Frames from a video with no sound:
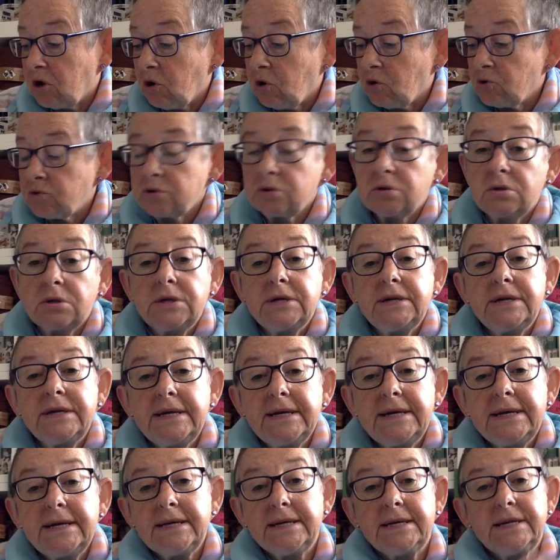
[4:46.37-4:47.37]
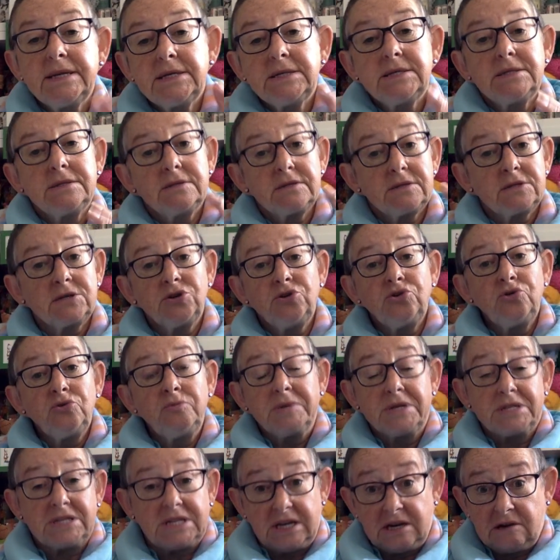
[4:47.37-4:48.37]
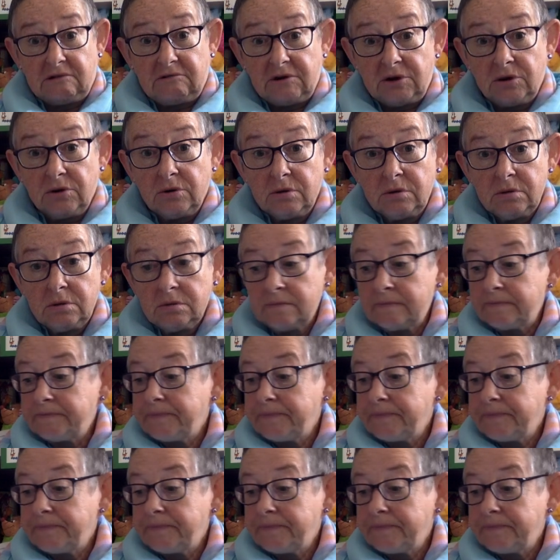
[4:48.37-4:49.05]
on to material,